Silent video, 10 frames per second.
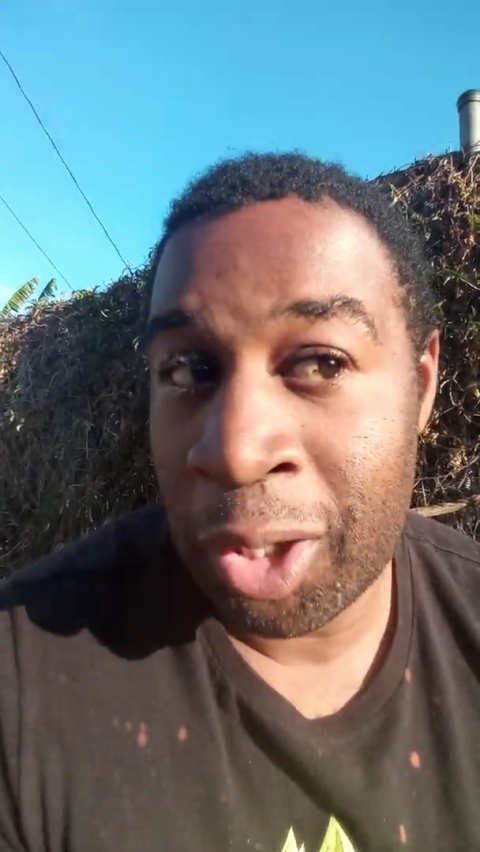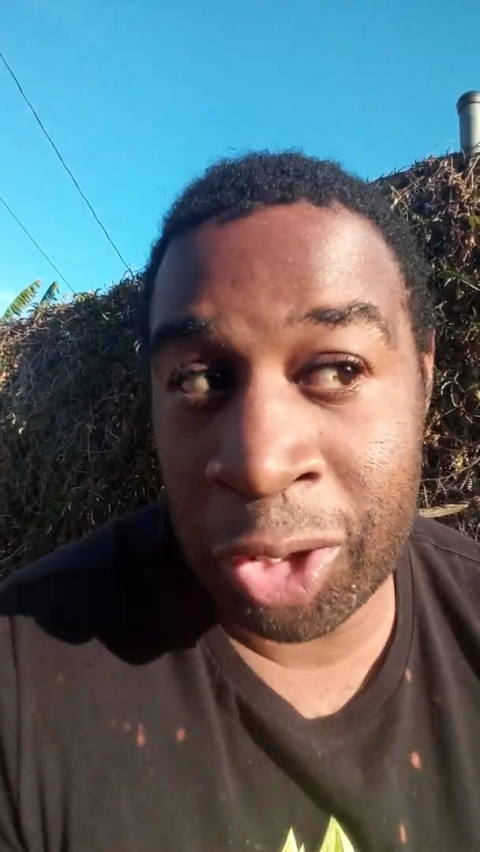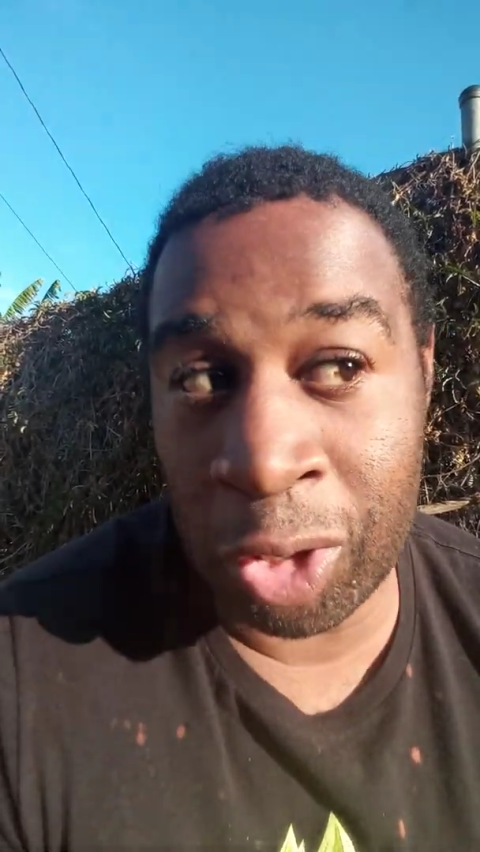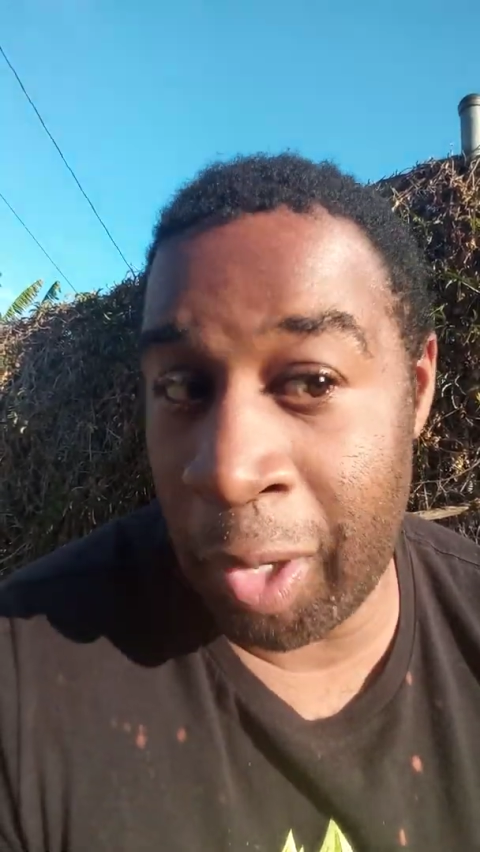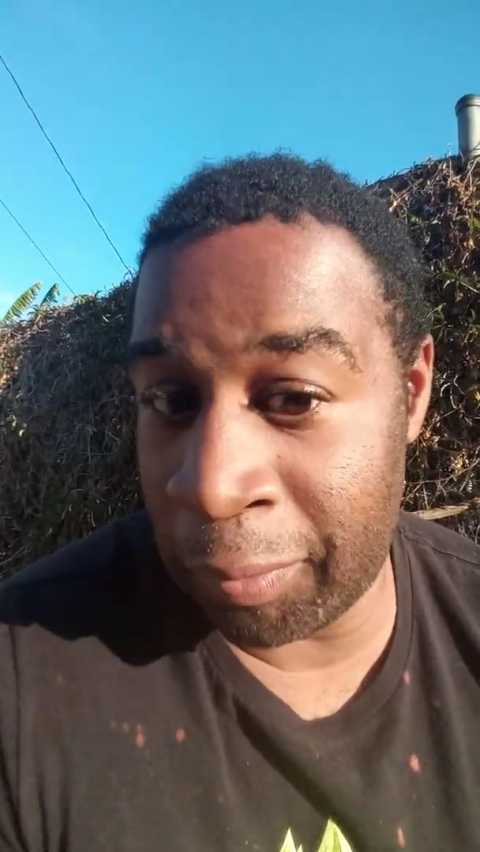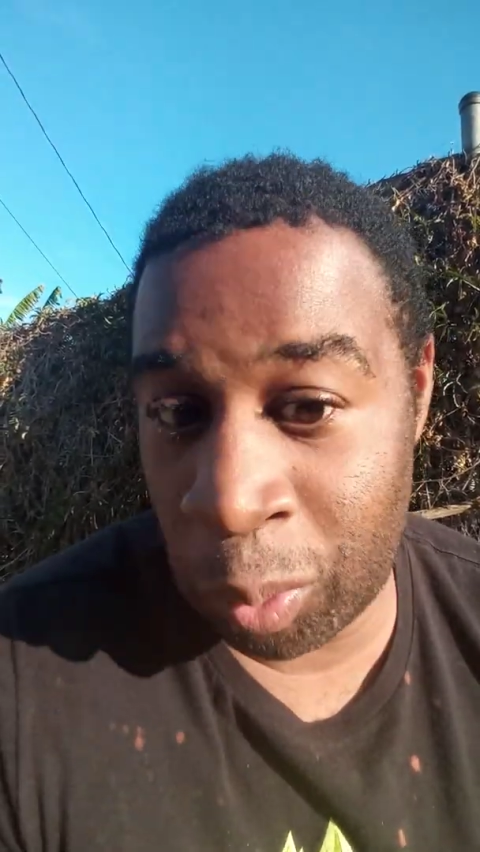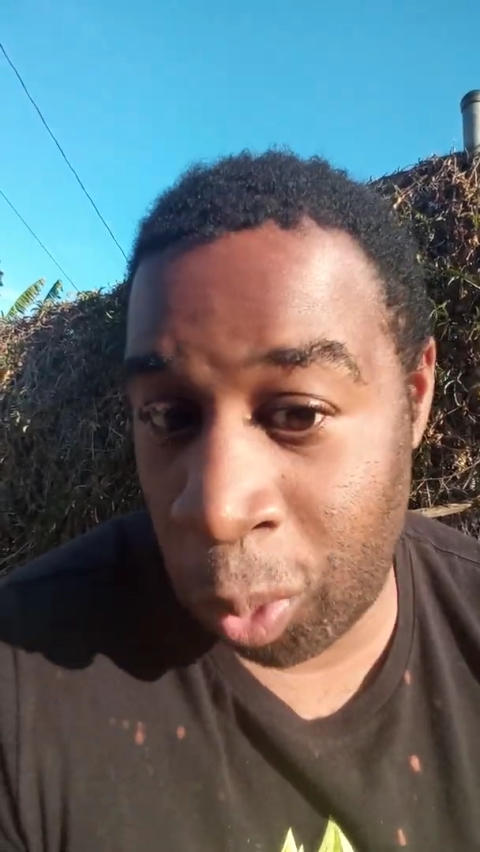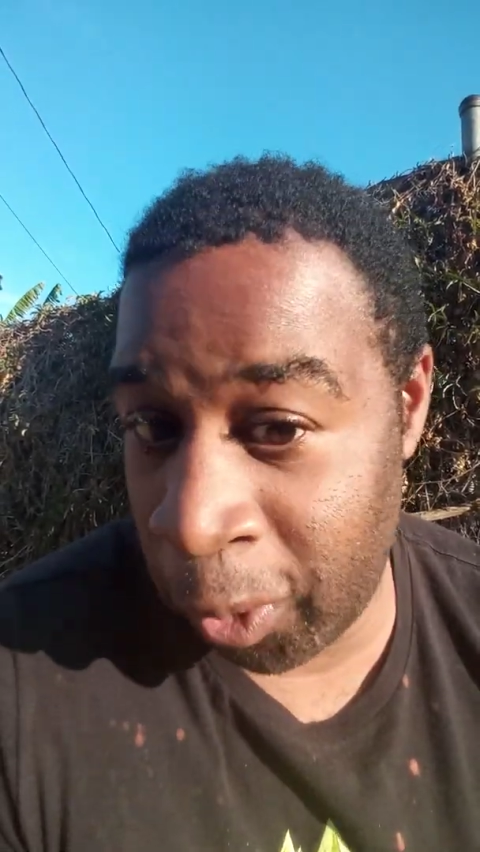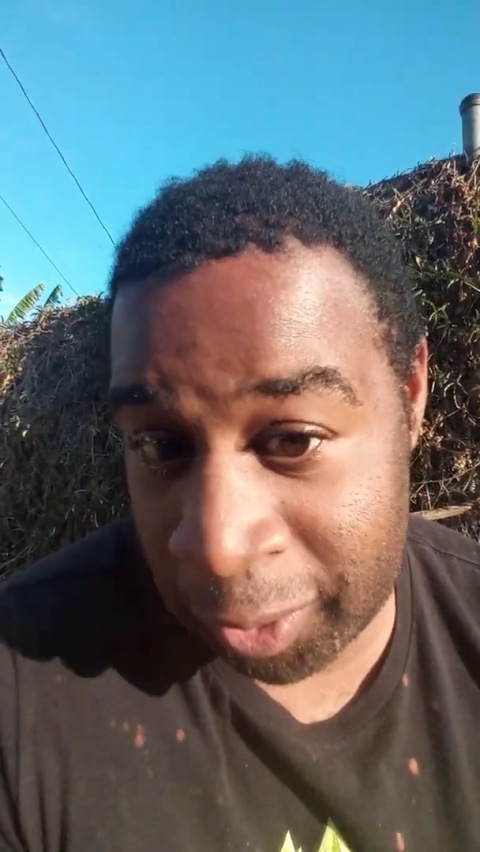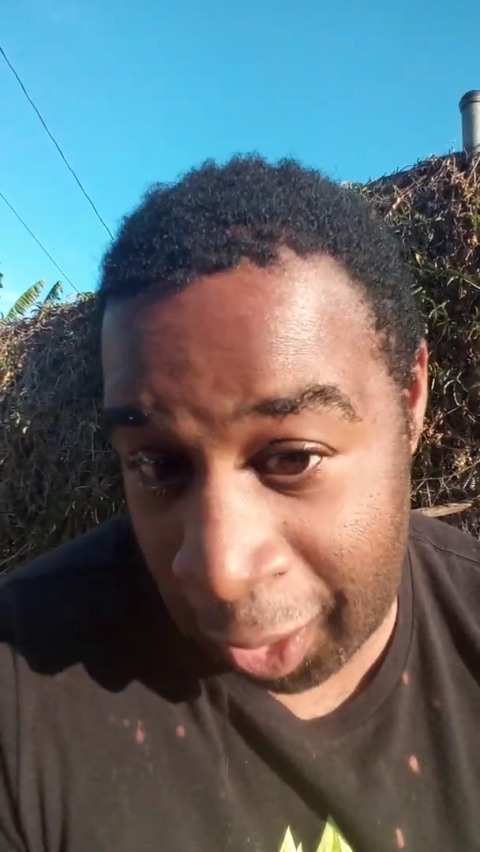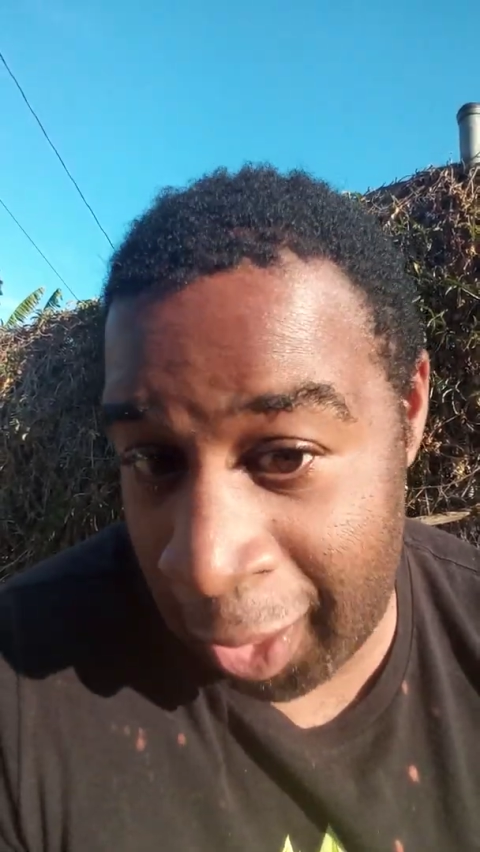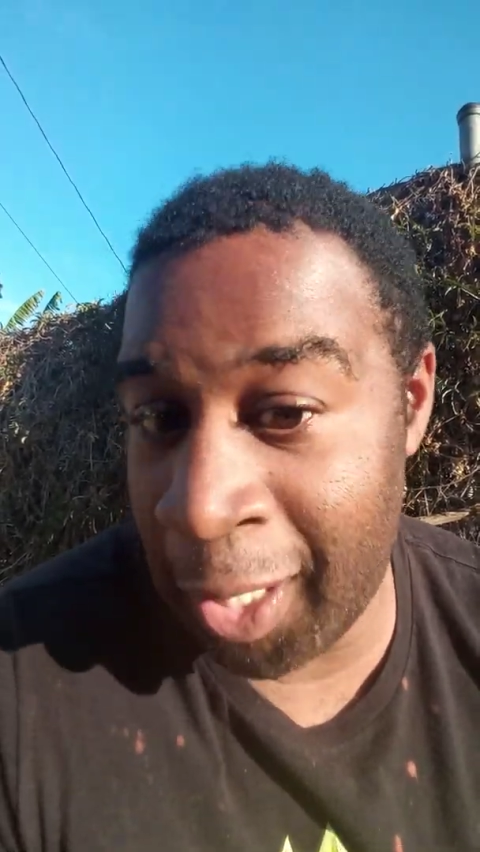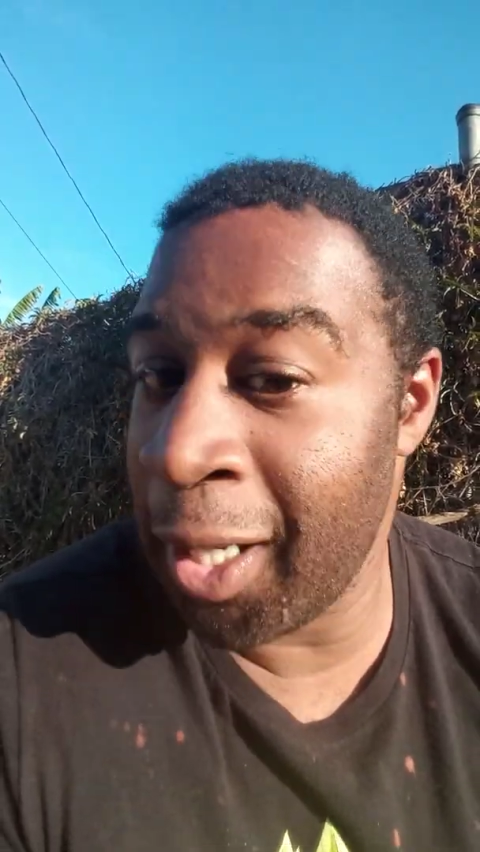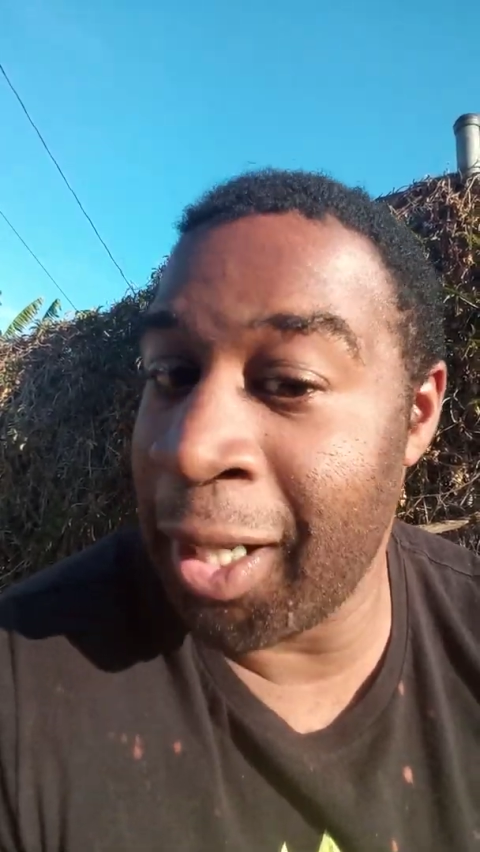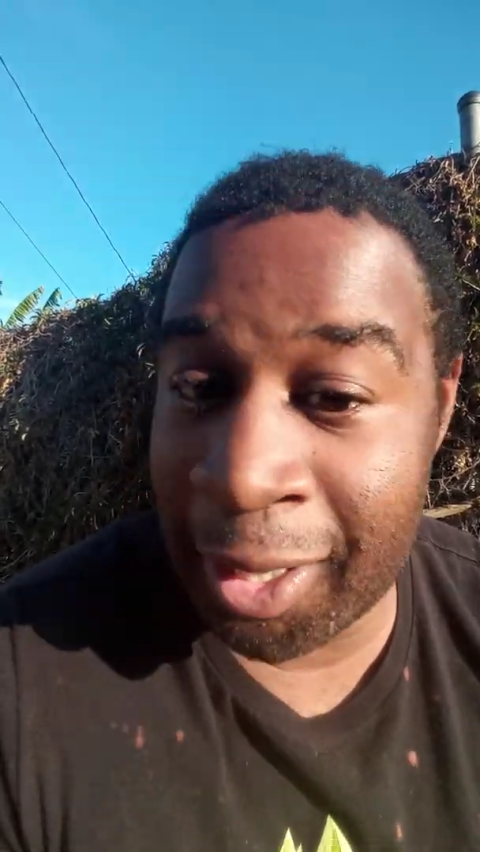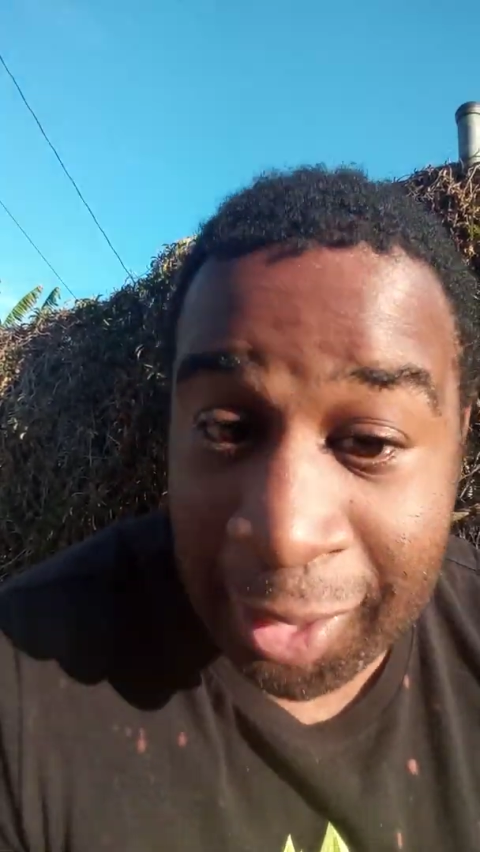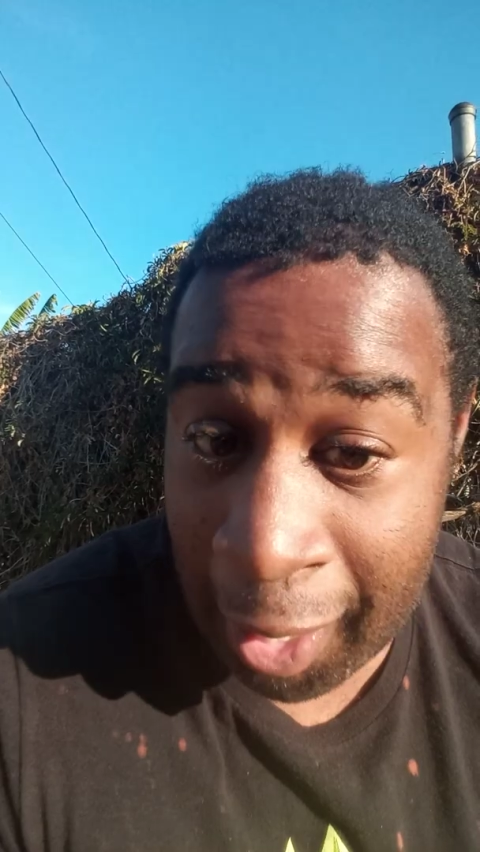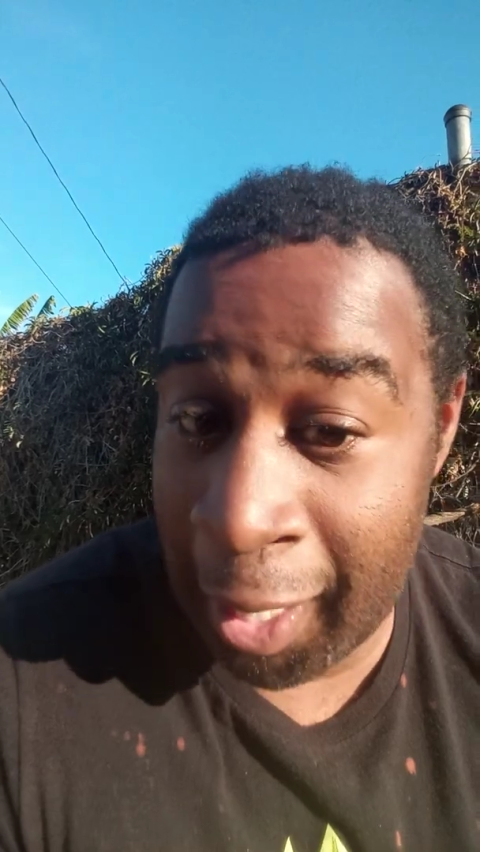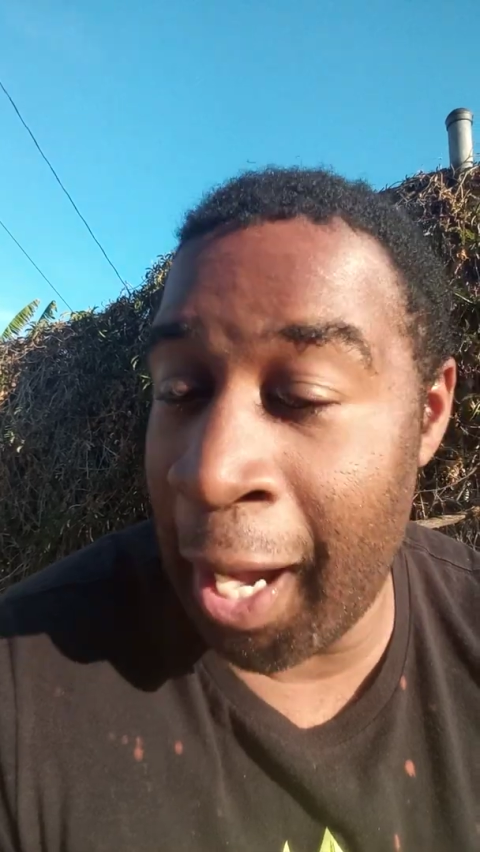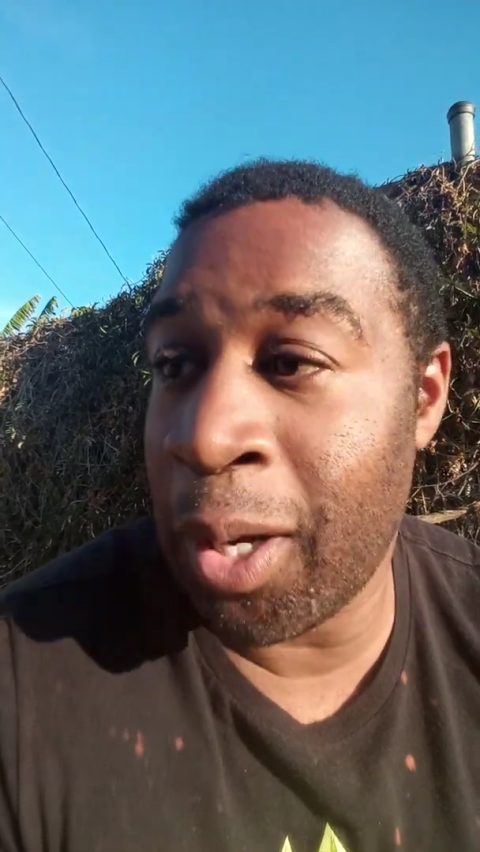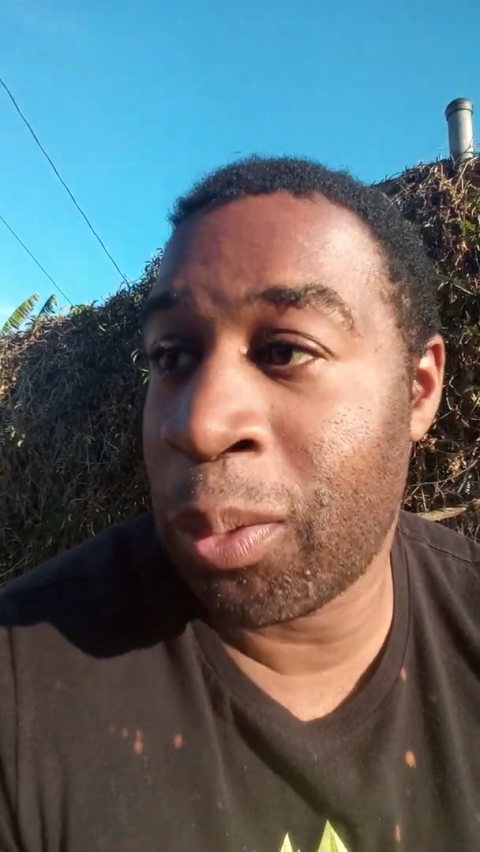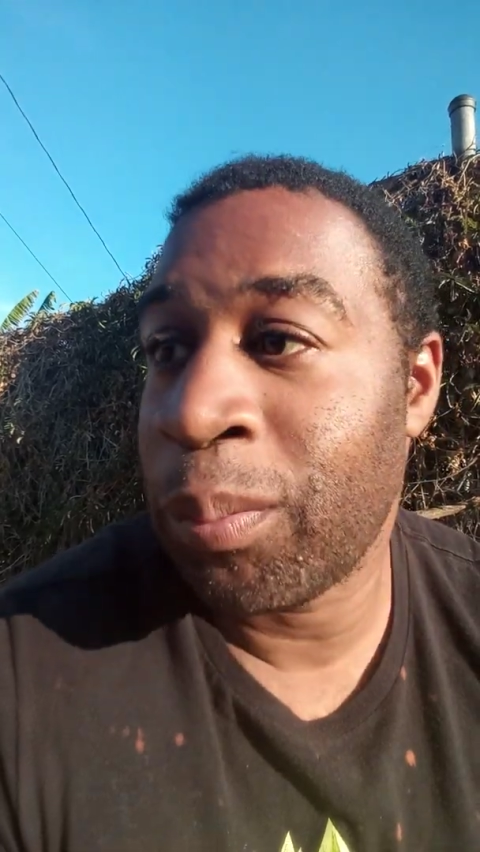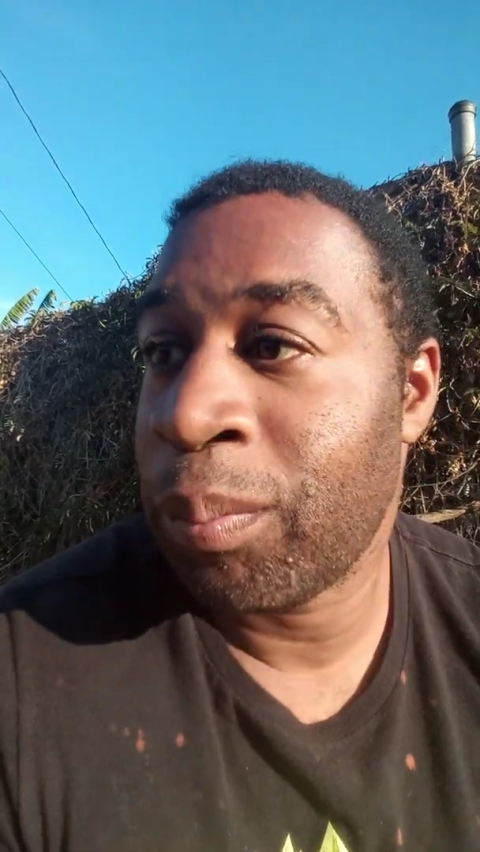You're going to have to work day in and day out.